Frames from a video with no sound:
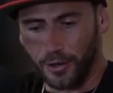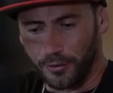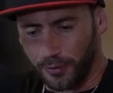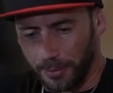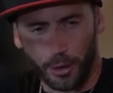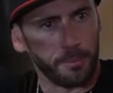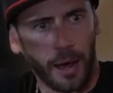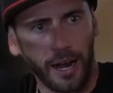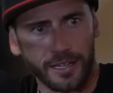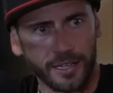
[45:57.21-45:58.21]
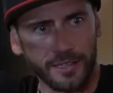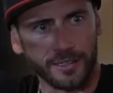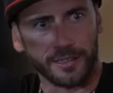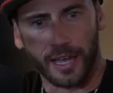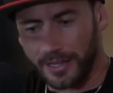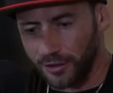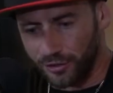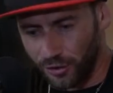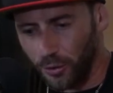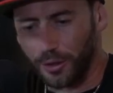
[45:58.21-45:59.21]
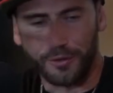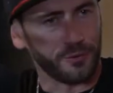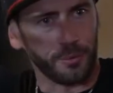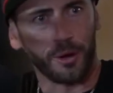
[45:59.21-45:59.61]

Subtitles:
from their body, like solely from